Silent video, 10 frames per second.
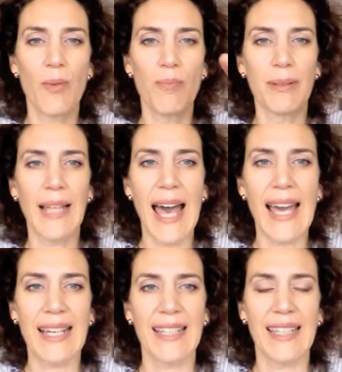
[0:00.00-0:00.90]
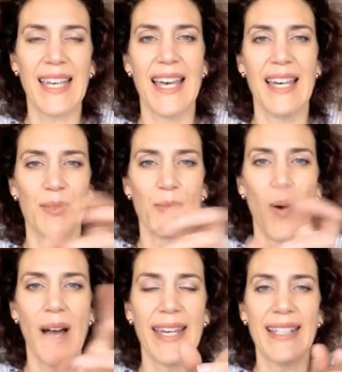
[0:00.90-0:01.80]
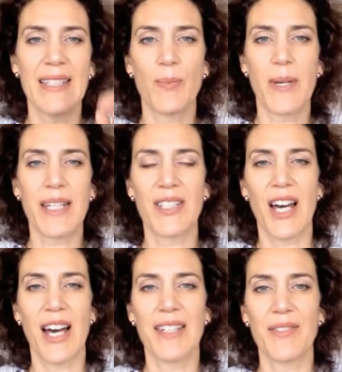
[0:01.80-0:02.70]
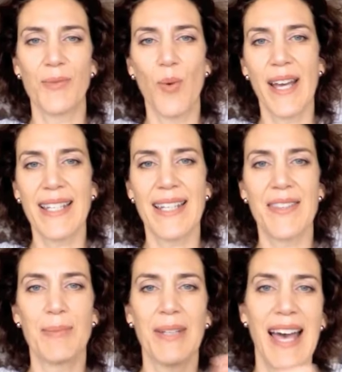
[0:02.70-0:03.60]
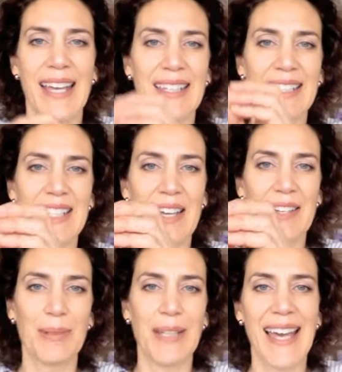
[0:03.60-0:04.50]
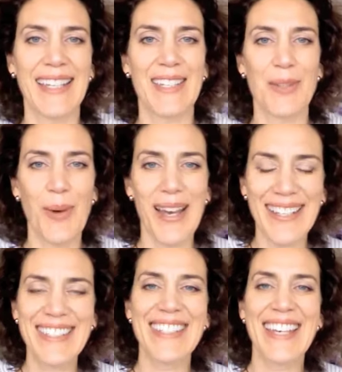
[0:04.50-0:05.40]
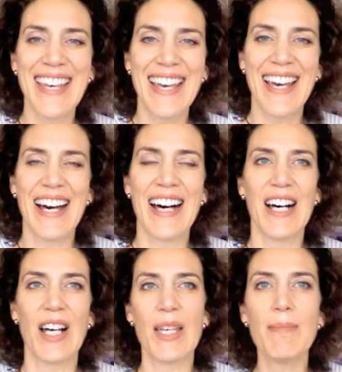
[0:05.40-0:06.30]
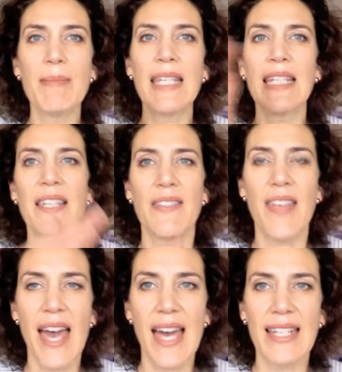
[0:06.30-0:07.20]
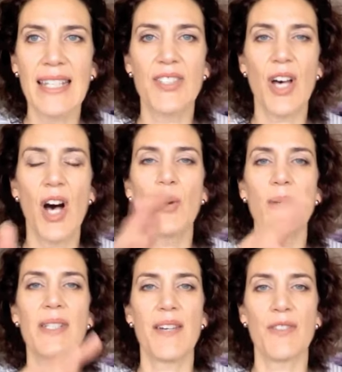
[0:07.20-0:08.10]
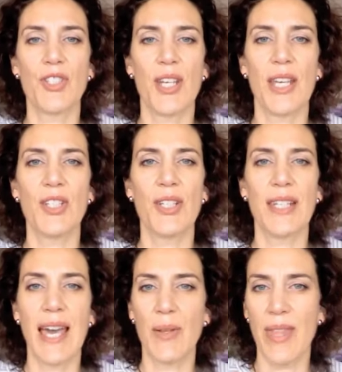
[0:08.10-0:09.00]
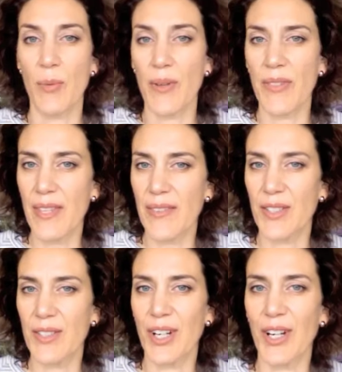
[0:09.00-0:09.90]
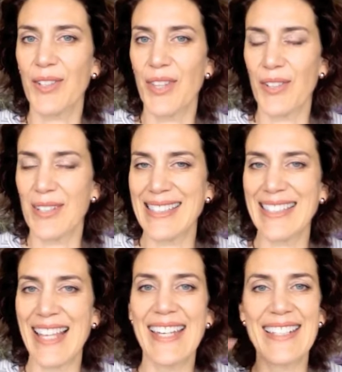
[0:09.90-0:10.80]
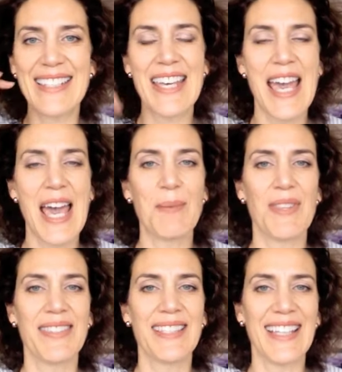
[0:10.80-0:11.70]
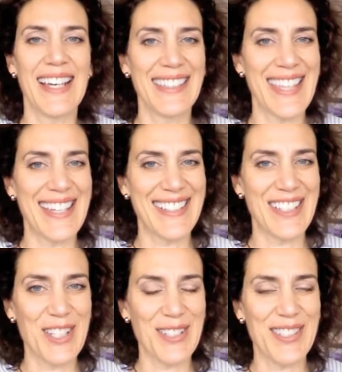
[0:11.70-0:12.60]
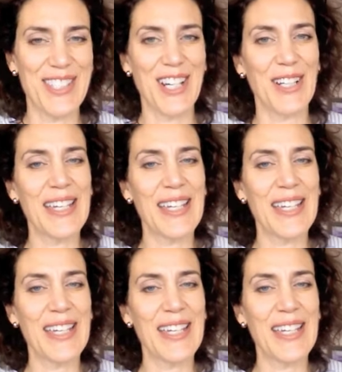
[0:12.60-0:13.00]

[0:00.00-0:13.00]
black and white, but a dot of white in the black and a dot of black in the white, meaning that it's always ever-changing and that within the dark there is light, and within the light that there's dark.